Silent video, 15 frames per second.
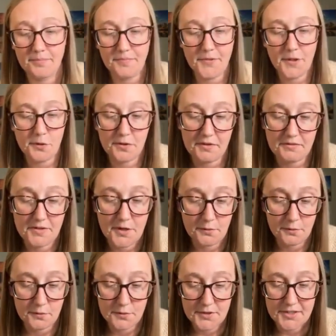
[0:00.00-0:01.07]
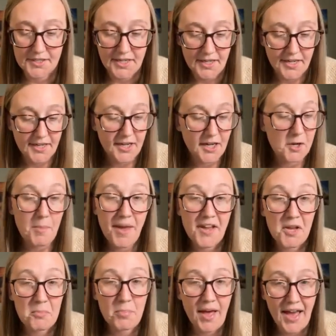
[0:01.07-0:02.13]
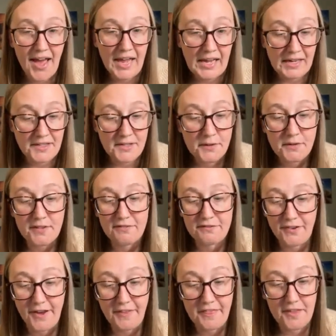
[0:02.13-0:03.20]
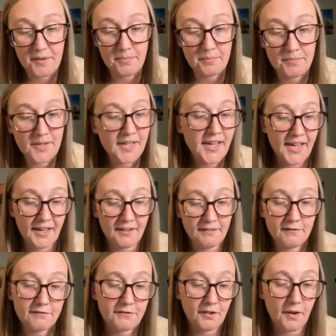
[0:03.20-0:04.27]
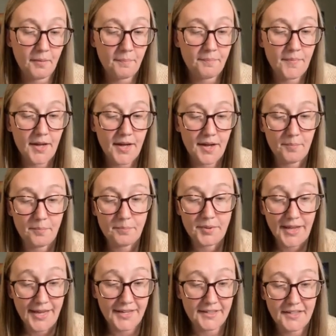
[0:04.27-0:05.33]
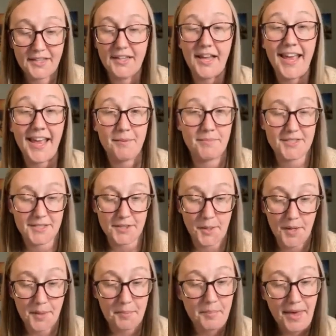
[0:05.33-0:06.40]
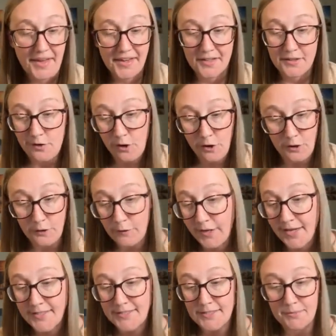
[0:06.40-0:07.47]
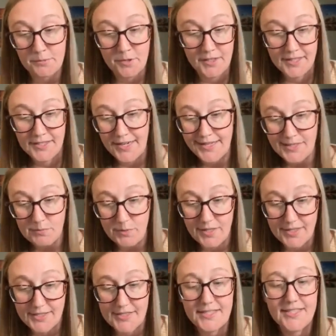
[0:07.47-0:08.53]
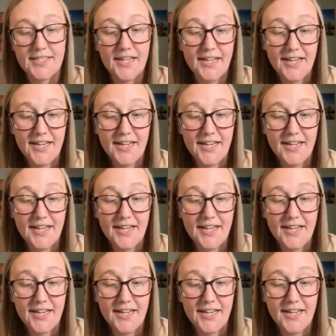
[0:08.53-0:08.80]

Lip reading: You could use a makeup bag. You can find them again from Blick, Amazon. Pagan All has some really nice ones.